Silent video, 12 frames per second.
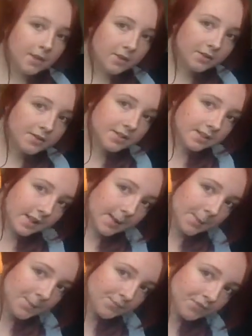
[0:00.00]
Can you see that?
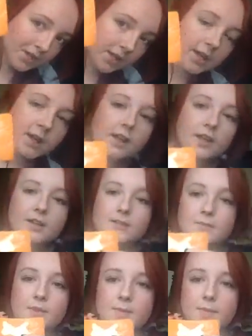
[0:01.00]

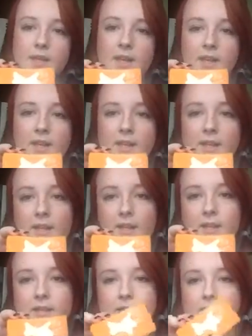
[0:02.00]
It's meant to be like
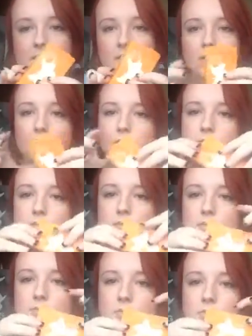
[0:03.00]
a little,
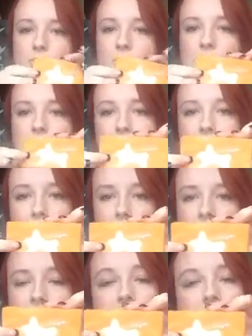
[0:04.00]
that way,